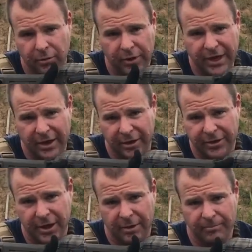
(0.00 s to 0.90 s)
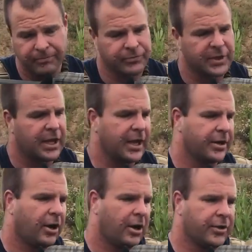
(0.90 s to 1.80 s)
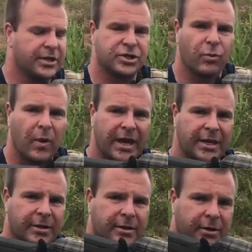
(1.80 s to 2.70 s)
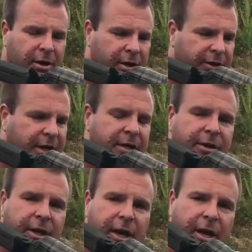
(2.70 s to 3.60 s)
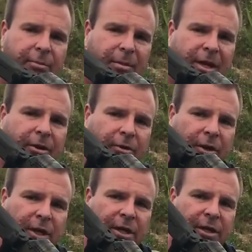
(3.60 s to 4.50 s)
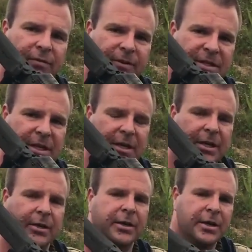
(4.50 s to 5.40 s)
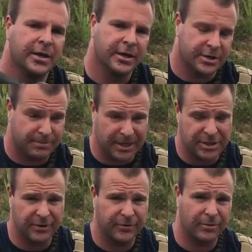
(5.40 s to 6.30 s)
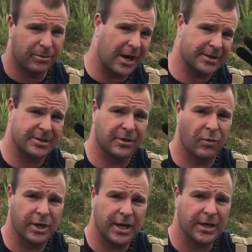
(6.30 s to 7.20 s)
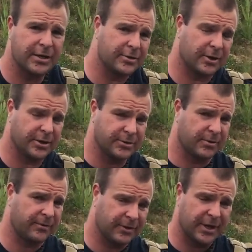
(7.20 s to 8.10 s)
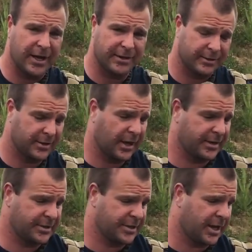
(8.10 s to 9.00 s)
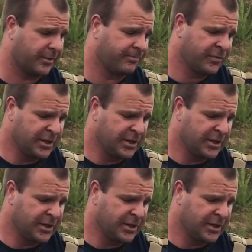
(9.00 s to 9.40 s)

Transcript: without a thumb. And all this weight on the end of the gun made it really fatiguing, especially if you're practicing one-handed drills where if you gotten shot.